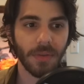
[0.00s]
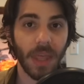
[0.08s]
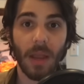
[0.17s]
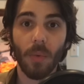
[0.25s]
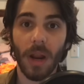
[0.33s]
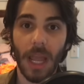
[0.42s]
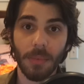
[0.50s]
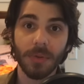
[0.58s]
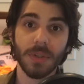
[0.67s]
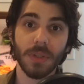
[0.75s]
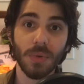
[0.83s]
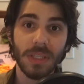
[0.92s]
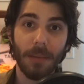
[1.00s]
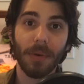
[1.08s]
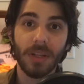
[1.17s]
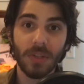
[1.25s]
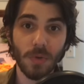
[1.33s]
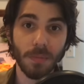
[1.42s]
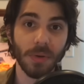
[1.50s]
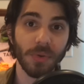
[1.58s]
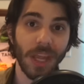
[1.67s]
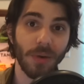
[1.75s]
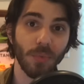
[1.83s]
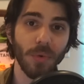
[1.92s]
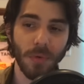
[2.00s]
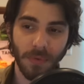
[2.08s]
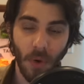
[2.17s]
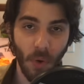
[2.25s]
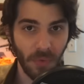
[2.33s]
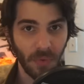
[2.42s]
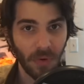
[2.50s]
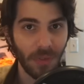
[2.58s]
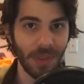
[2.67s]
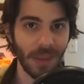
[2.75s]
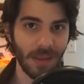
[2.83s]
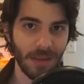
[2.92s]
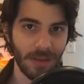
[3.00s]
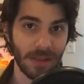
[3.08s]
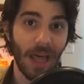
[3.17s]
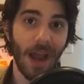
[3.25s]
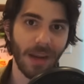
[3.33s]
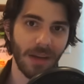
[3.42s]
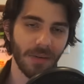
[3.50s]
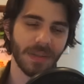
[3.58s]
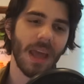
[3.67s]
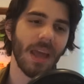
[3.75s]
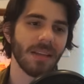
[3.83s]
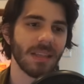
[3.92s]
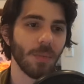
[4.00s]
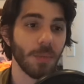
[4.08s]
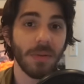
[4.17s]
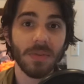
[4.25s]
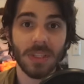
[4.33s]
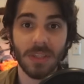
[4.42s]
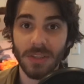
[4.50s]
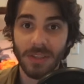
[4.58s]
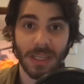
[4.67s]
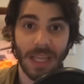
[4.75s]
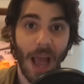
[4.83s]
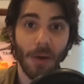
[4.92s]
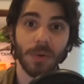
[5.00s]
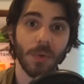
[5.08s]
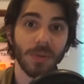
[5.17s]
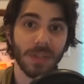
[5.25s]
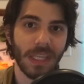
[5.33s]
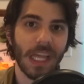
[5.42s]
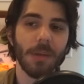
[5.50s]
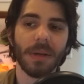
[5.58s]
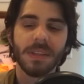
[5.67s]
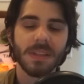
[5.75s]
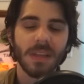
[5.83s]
They were able to use that money to build a roof over the line of tanks that were previously just sitting outdoors in the elements.